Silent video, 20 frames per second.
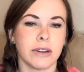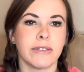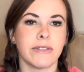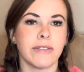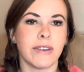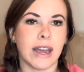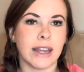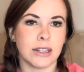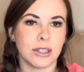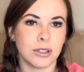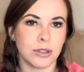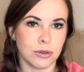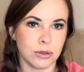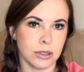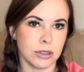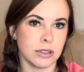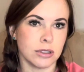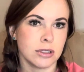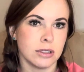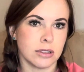Fat
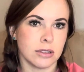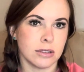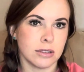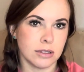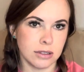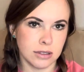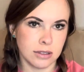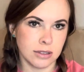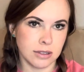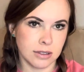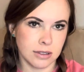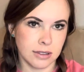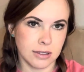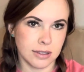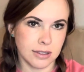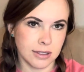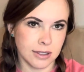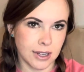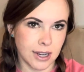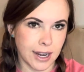stores
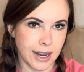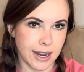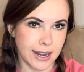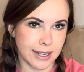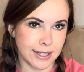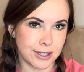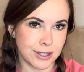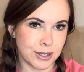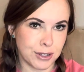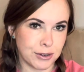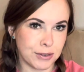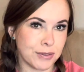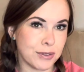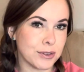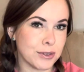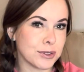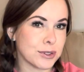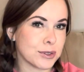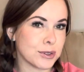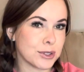as their
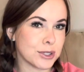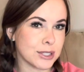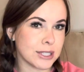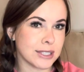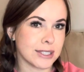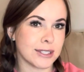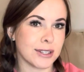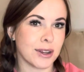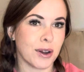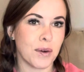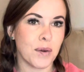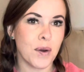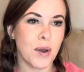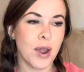fuel sources. So,